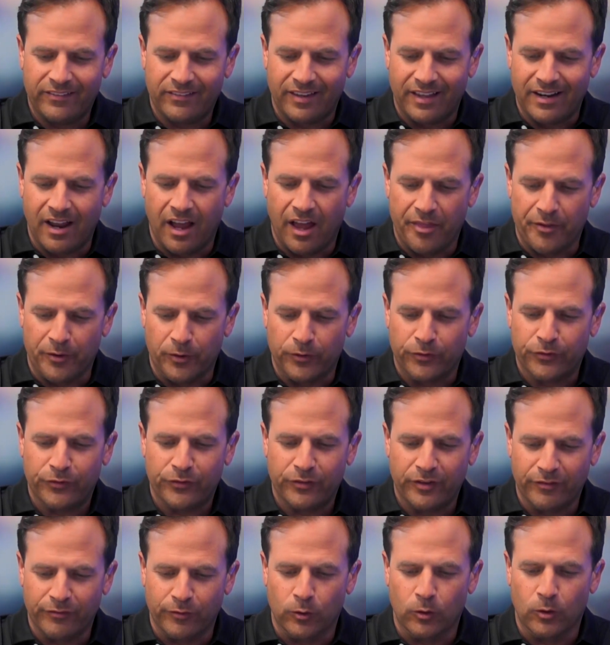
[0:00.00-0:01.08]
and other
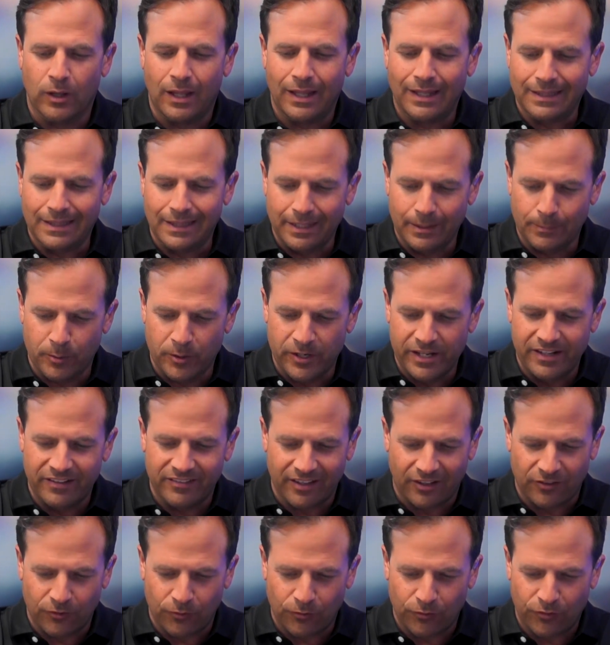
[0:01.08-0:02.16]
civil liberties.
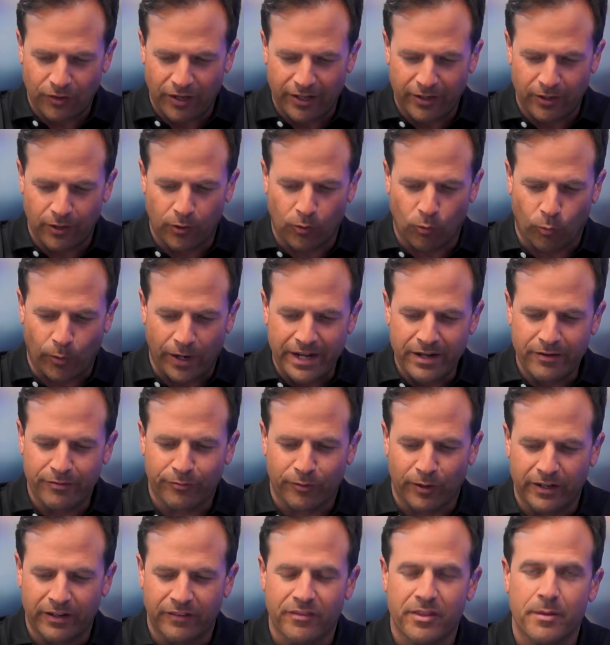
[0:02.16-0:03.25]
As you said, a great
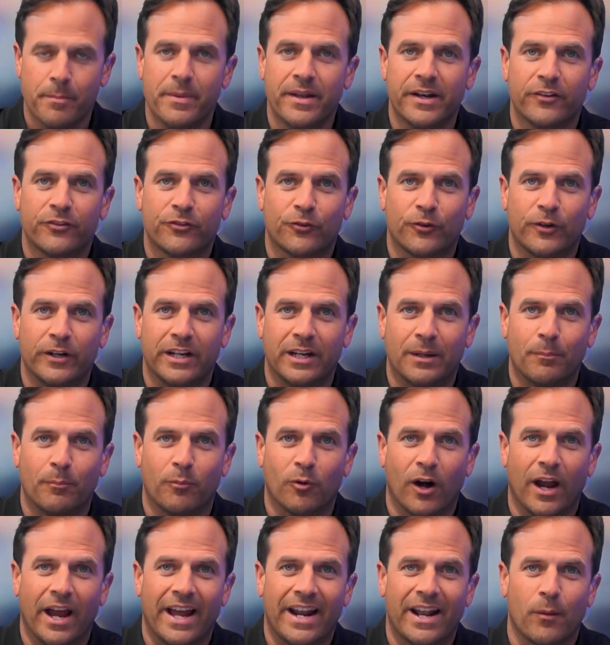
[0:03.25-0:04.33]
friend of the ministry. And
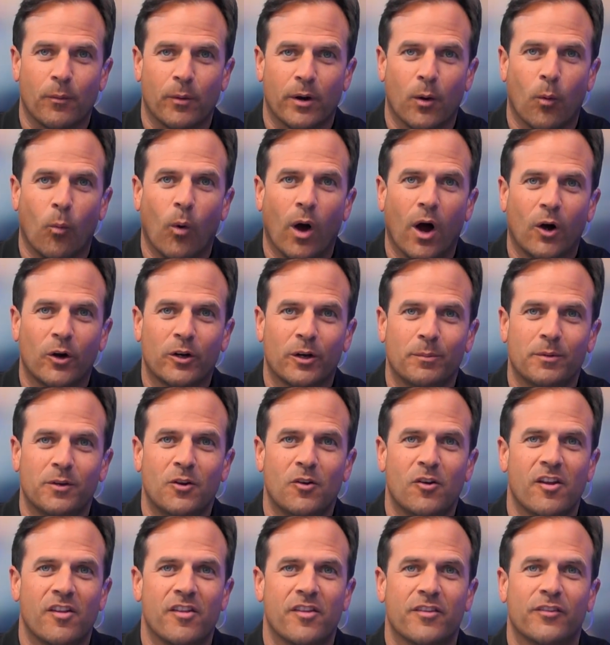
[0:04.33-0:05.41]
Brad, I want to welcome you
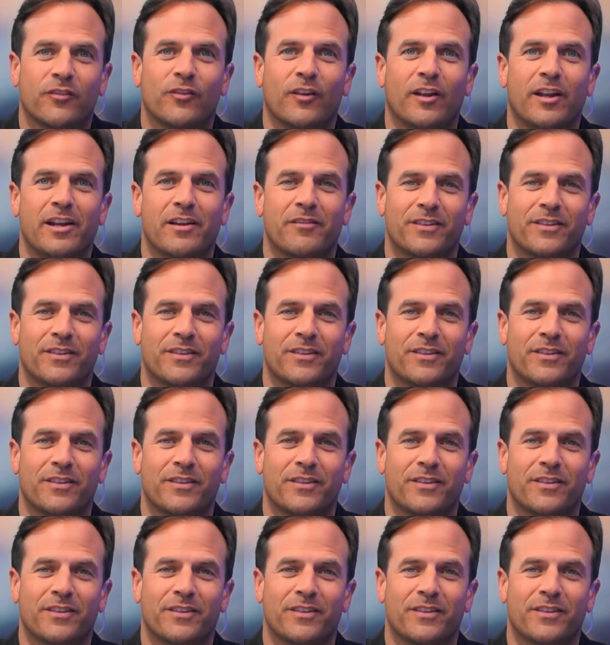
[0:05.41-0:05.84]
to the City of